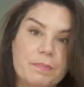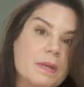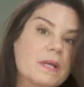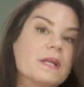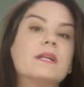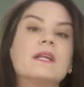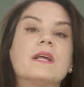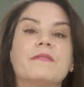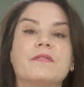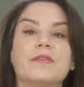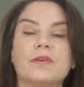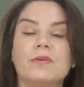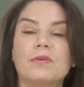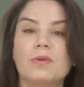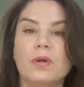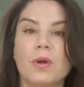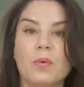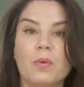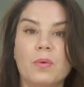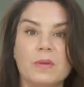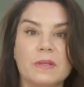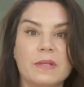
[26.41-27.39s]
But if you
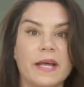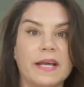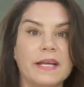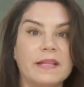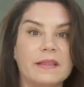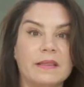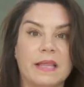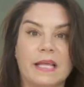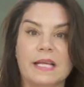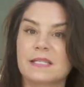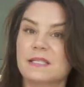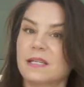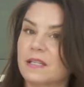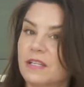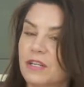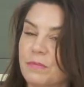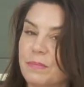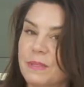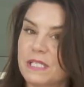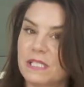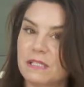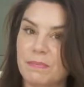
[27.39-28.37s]
don't like things a
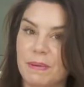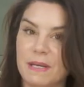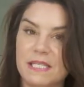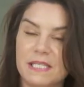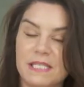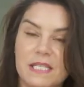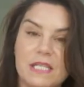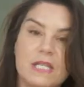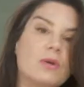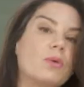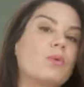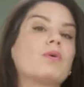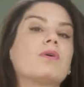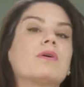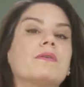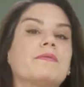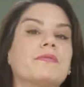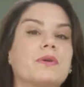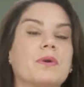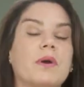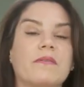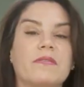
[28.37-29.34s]
little bit spicy, or
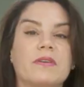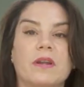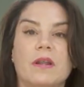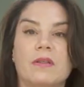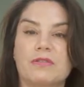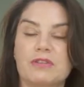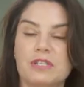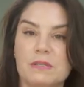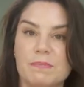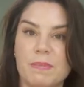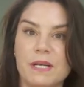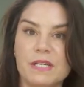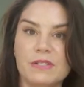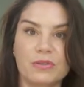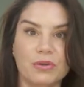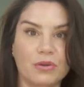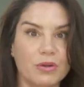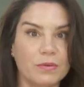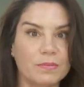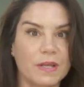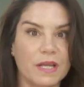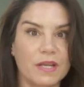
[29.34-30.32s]
if you have another spice
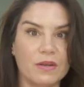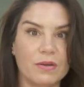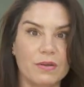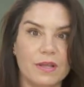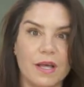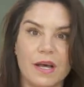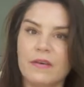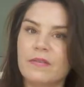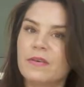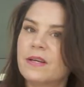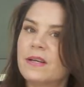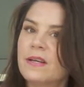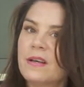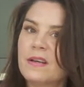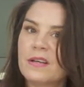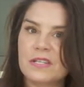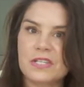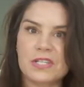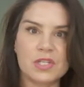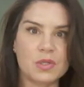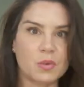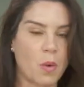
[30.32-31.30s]
or herb that you love,
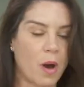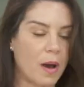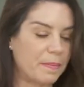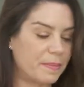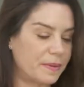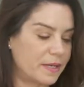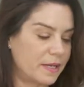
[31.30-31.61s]
swap